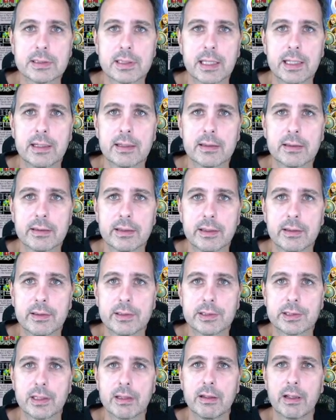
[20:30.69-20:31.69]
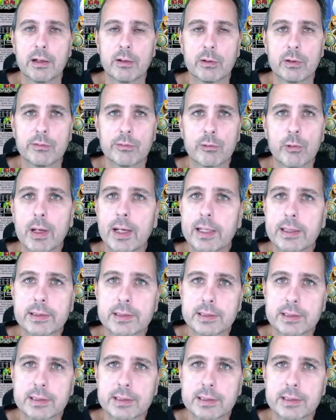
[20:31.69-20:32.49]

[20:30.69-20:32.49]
Say here, here's a letter of writ.